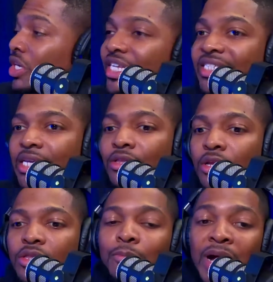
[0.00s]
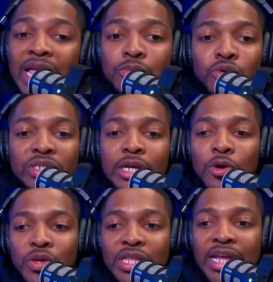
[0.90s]
because they said the Bible is the
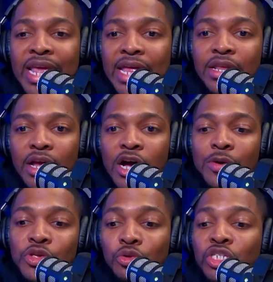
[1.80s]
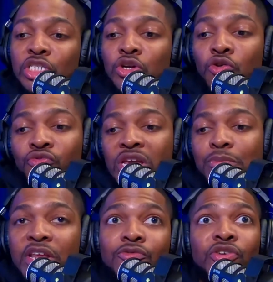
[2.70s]
only thing that you just don't read,
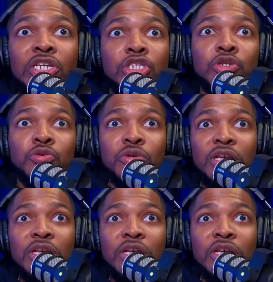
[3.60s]
but it reads you.